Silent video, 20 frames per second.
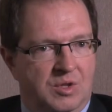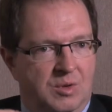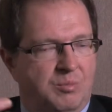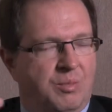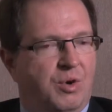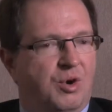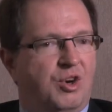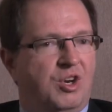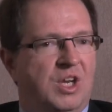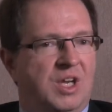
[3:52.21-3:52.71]
the
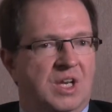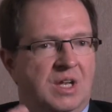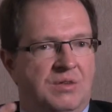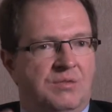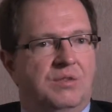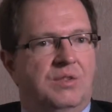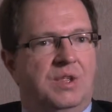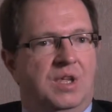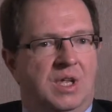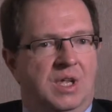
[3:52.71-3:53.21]
burning
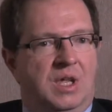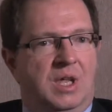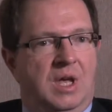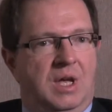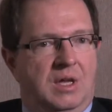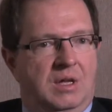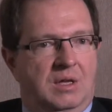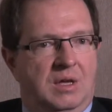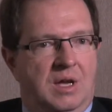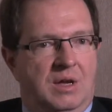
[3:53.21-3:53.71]
of the,
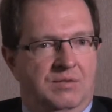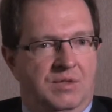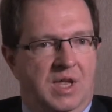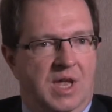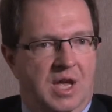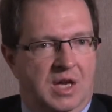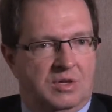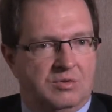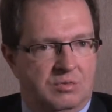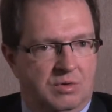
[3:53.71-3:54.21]
uh, of
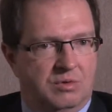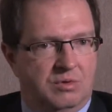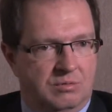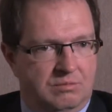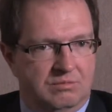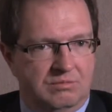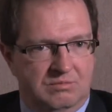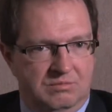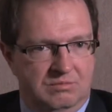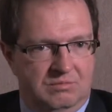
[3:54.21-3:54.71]
the
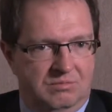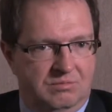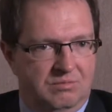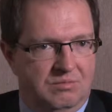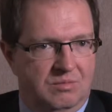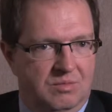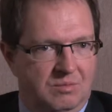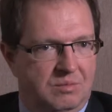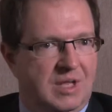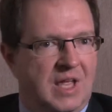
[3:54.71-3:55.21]
actual
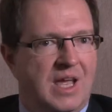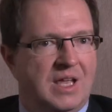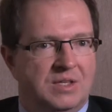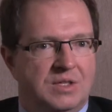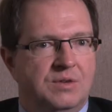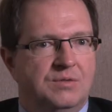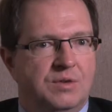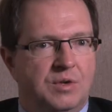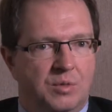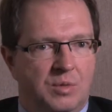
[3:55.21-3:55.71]

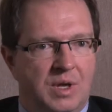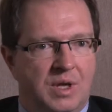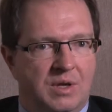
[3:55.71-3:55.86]
plant, if you